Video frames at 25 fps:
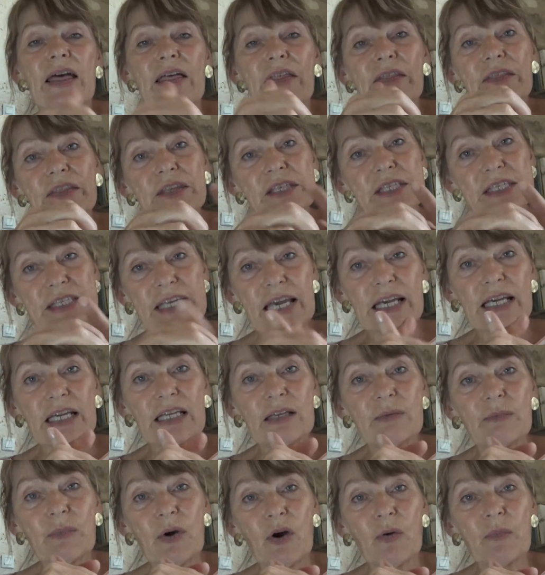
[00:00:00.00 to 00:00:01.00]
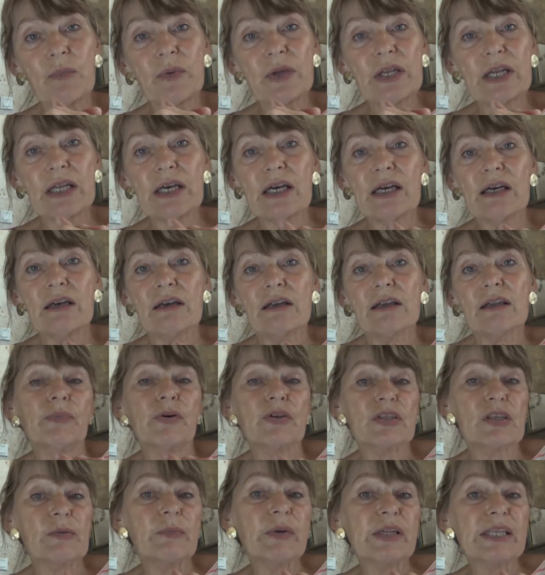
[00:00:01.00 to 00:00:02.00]
The second popular
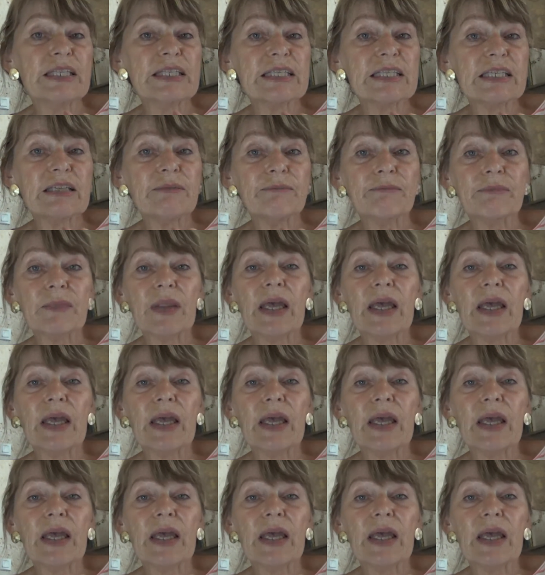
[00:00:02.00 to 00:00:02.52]
possibility